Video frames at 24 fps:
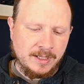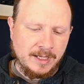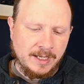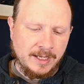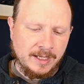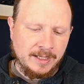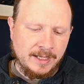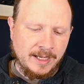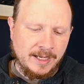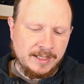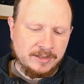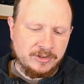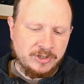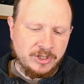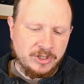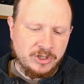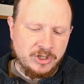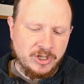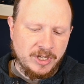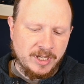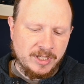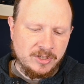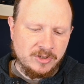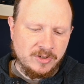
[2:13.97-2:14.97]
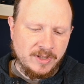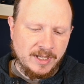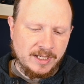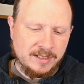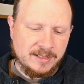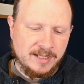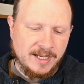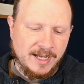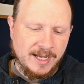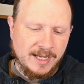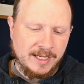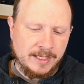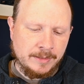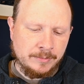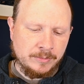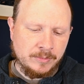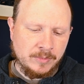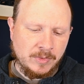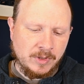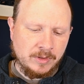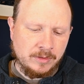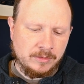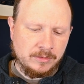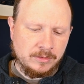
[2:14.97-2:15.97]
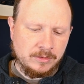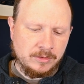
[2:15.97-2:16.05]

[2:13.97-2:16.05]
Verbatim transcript: And as you change that time,